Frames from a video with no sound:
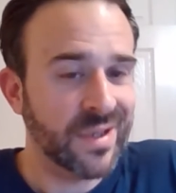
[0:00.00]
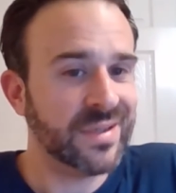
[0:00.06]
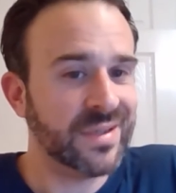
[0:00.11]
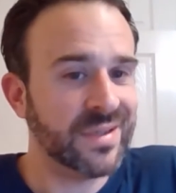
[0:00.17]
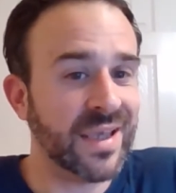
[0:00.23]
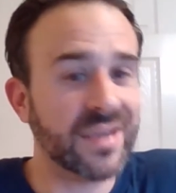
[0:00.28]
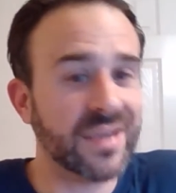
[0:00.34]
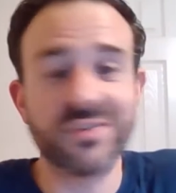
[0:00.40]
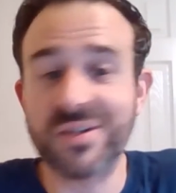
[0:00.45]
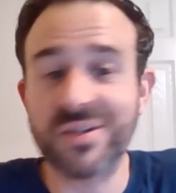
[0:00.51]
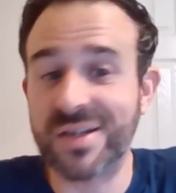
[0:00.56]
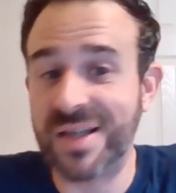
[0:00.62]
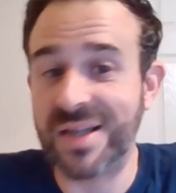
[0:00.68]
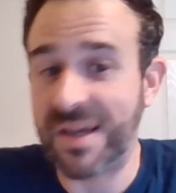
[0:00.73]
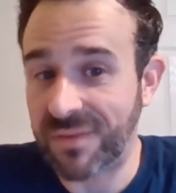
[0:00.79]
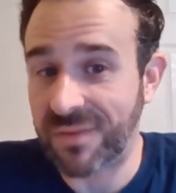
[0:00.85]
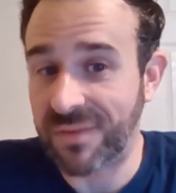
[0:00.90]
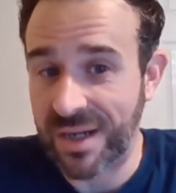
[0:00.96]
The Yankees are going to
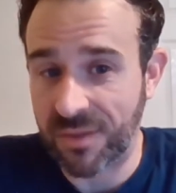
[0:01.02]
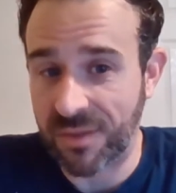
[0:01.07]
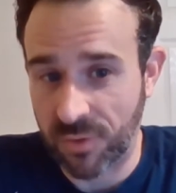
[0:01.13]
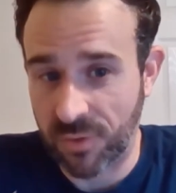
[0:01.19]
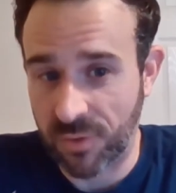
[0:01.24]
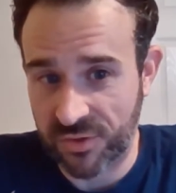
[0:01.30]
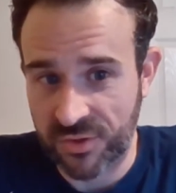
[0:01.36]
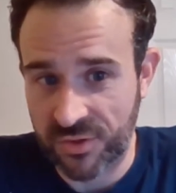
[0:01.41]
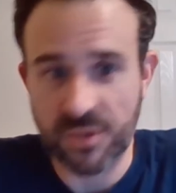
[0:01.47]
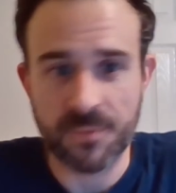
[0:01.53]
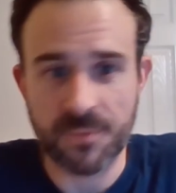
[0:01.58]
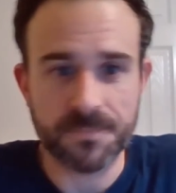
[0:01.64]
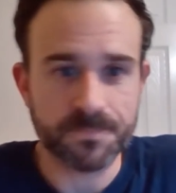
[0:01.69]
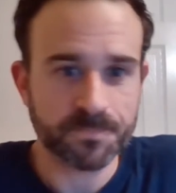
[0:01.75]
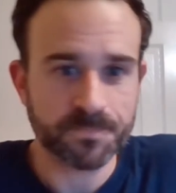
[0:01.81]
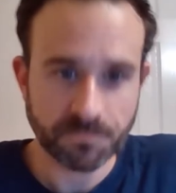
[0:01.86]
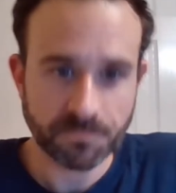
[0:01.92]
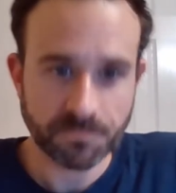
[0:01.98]
have a lot of work to do.
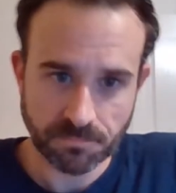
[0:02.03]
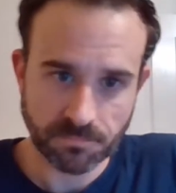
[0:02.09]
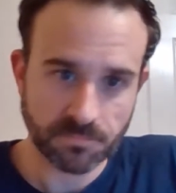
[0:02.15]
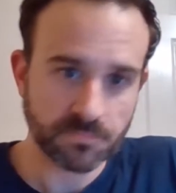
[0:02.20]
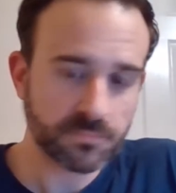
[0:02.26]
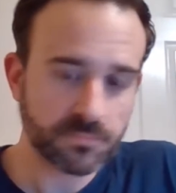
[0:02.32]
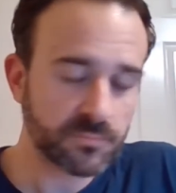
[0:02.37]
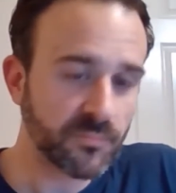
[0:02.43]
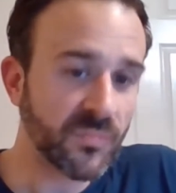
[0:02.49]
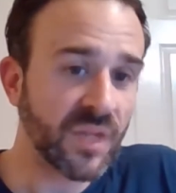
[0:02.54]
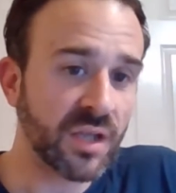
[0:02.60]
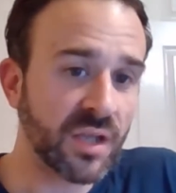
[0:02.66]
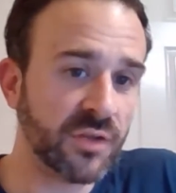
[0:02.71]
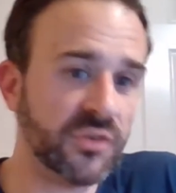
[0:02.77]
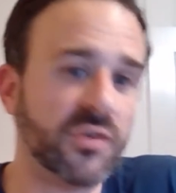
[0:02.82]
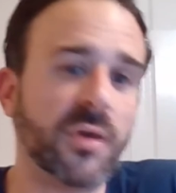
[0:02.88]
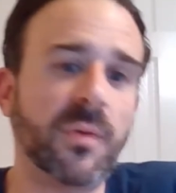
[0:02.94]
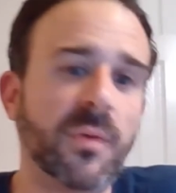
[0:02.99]

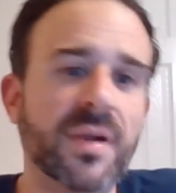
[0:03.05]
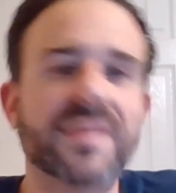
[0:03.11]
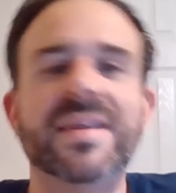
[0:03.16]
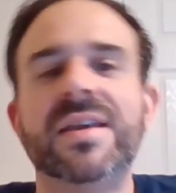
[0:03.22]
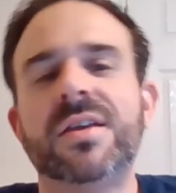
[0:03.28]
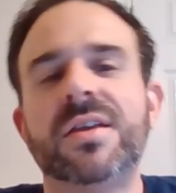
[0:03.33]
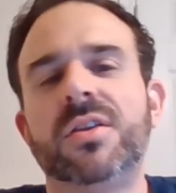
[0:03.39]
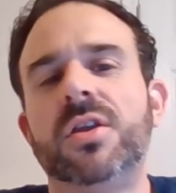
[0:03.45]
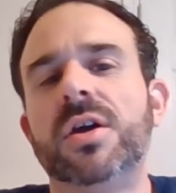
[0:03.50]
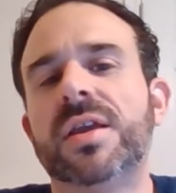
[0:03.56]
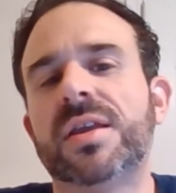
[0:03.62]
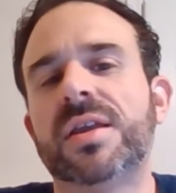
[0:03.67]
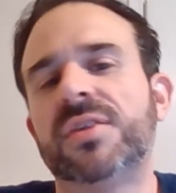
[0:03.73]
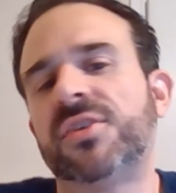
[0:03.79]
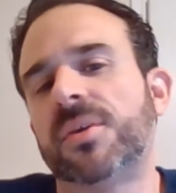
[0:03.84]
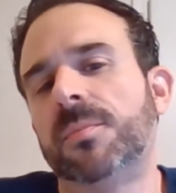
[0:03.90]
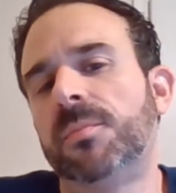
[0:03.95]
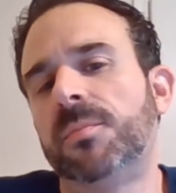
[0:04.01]
So I want to take a look at
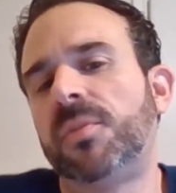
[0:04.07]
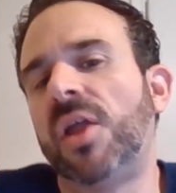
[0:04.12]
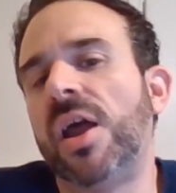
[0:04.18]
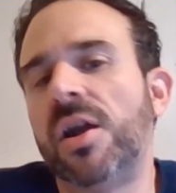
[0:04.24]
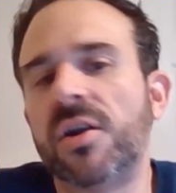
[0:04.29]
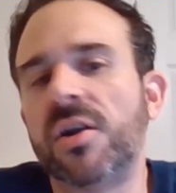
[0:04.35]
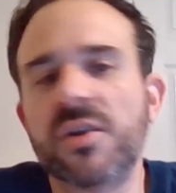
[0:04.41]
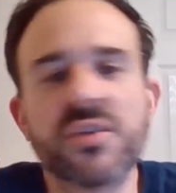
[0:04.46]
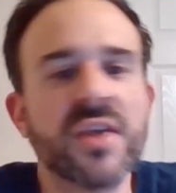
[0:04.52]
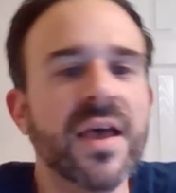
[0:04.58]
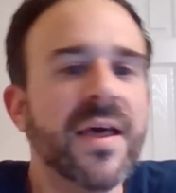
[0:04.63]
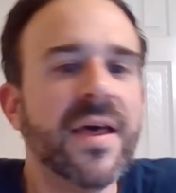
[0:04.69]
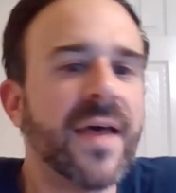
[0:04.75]
some players